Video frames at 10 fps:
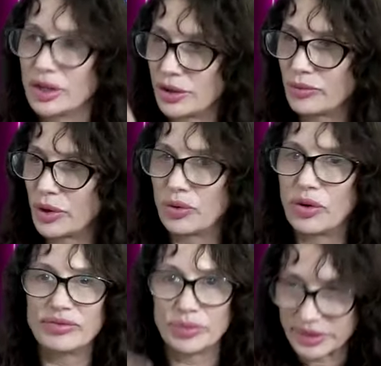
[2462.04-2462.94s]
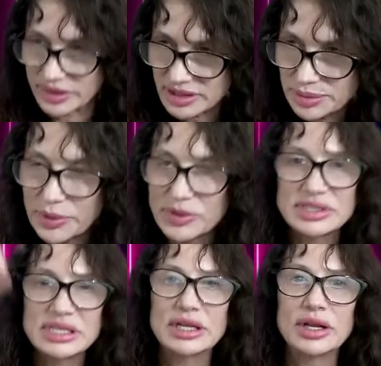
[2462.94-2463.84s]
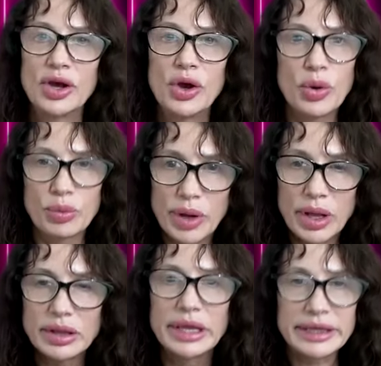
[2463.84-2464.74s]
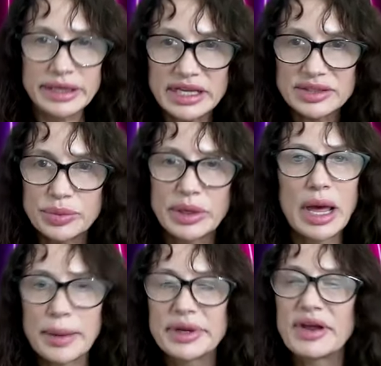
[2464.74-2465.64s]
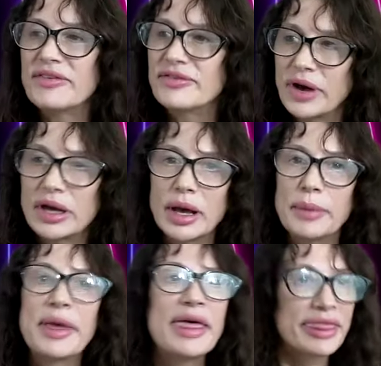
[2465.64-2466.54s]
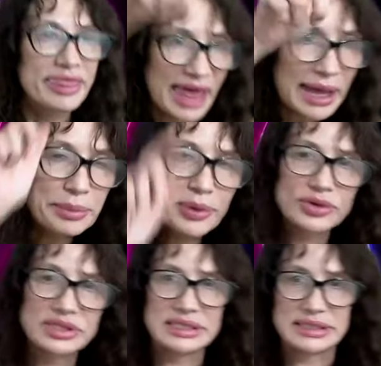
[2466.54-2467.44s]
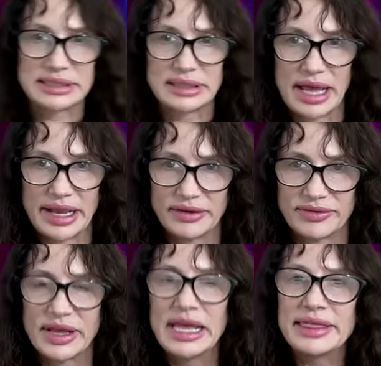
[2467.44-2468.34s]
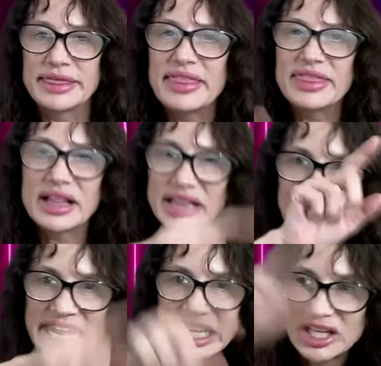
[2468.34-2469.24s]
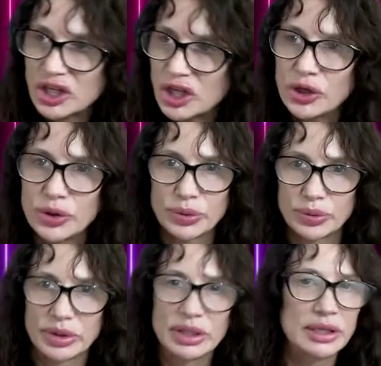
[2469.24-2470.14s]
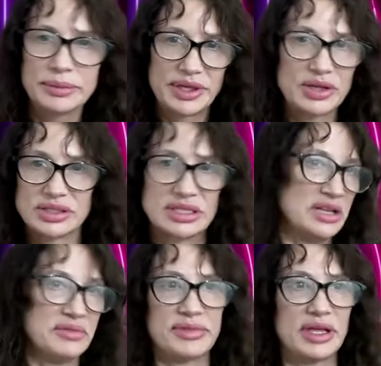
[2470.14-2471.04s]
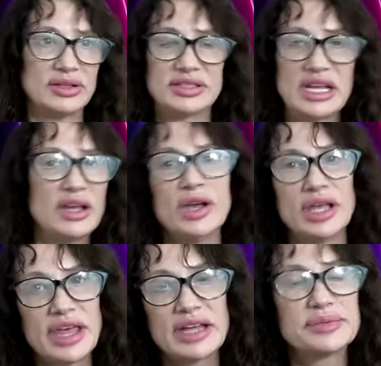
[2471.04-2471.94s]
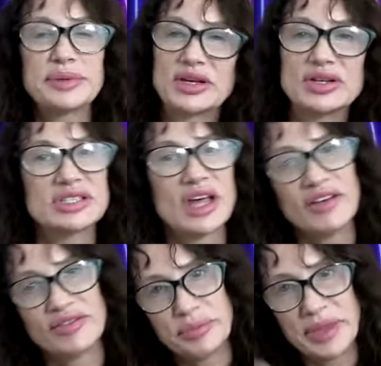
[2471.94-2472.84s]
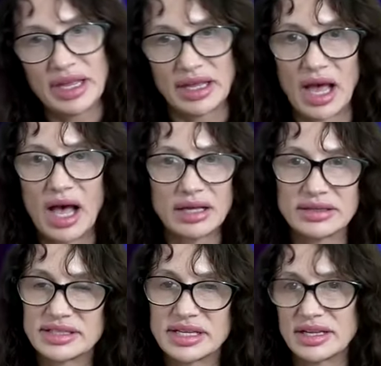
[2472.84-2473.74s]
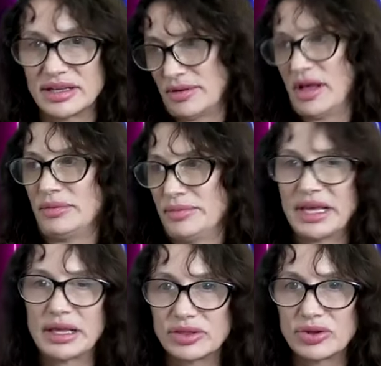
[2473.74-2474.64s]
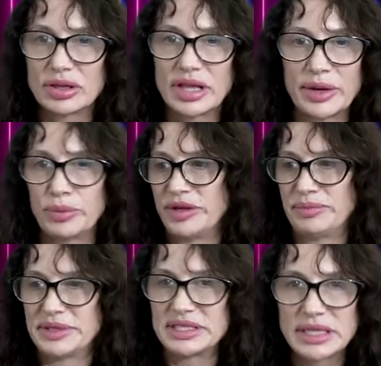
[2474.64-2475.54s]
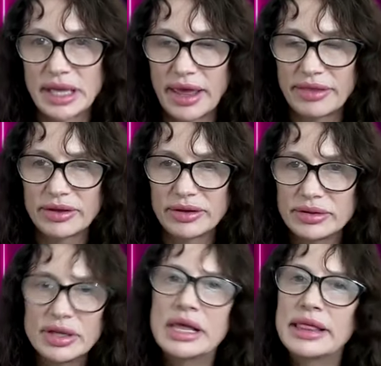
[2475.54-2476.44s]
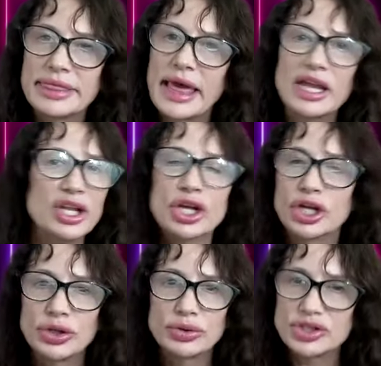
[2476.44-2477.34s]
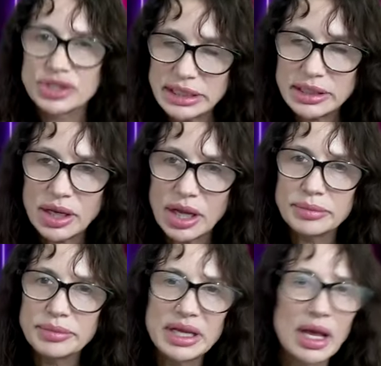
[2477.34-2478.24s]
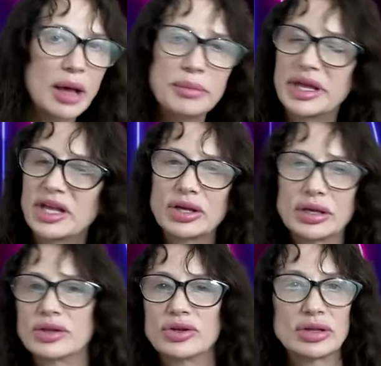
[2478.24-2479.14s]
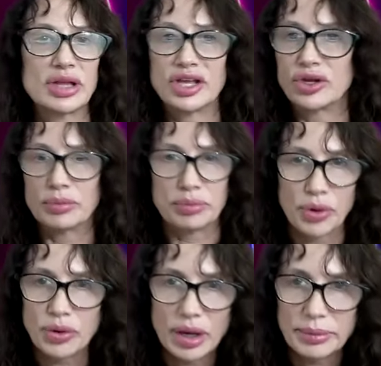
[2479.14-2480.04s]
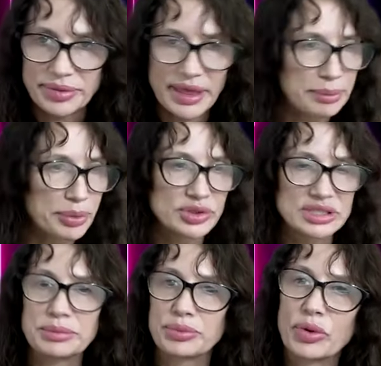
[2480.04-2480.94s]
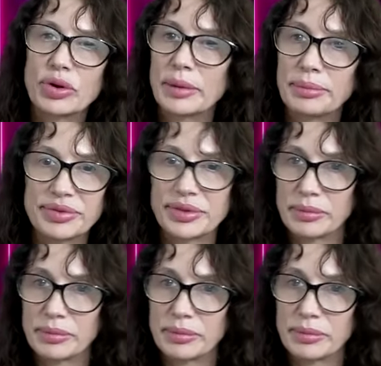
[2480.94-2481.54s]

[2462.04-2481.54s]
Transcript: You're gonna run off with this person. Well, guess what? I'm gonna fuck up that person's life. Then they'll hate you, because they'll say that's because of me. I'll make it look like we've been together, that you cheated on me. I'll make it look like you broke up, that person broke up